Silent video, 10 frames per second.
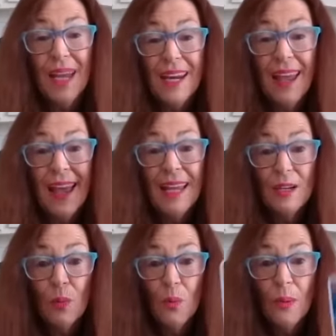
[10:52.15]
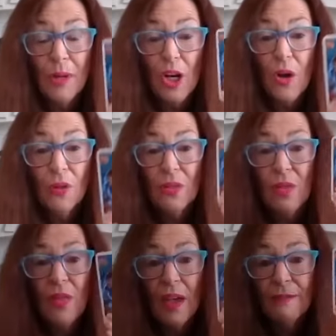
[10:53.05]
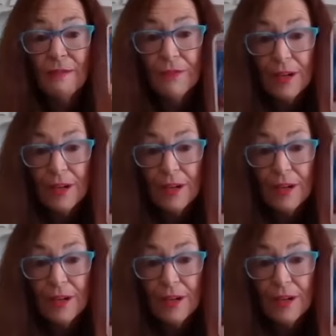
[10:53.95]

men and women on the